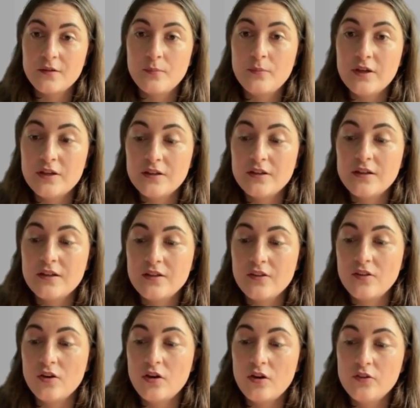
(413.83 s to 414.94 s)
But
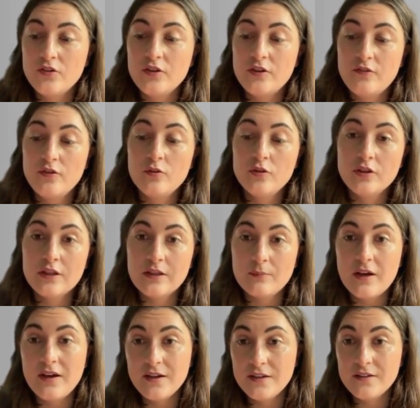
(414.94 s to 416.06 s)
if you look
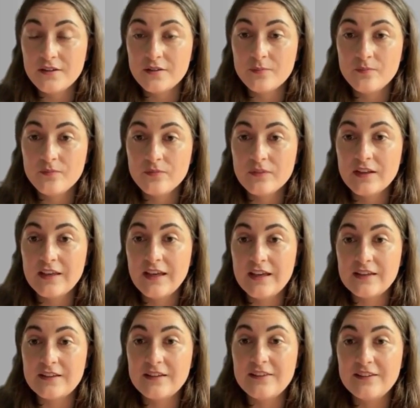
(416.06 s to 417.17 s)
behind him,
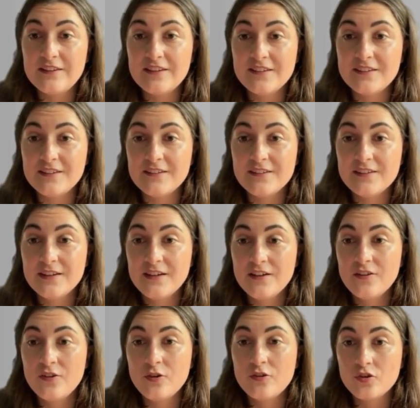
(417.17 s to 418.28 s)
again, in the distance,
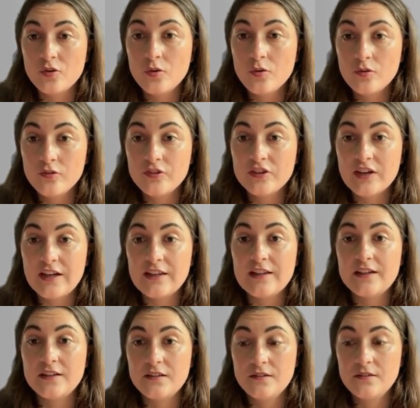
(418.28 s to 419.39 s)
there is a gold
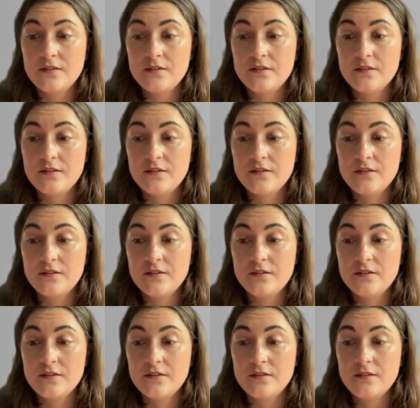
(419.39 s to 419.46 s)
skyline.